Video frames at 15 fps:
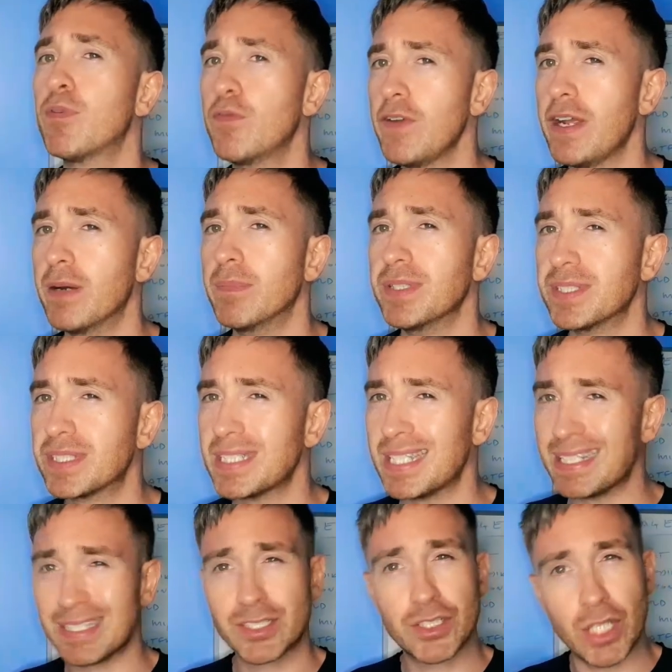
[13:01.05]
vitamin
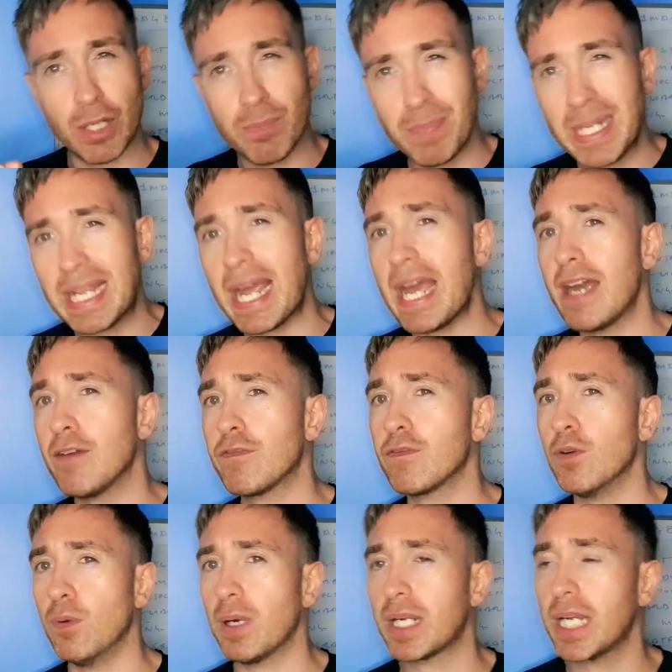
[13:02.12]
C. So be
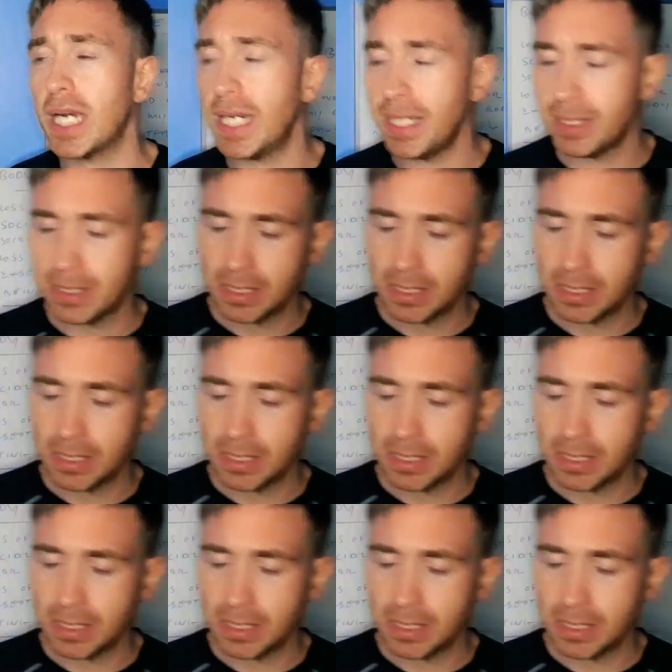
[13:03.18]
careful, okay?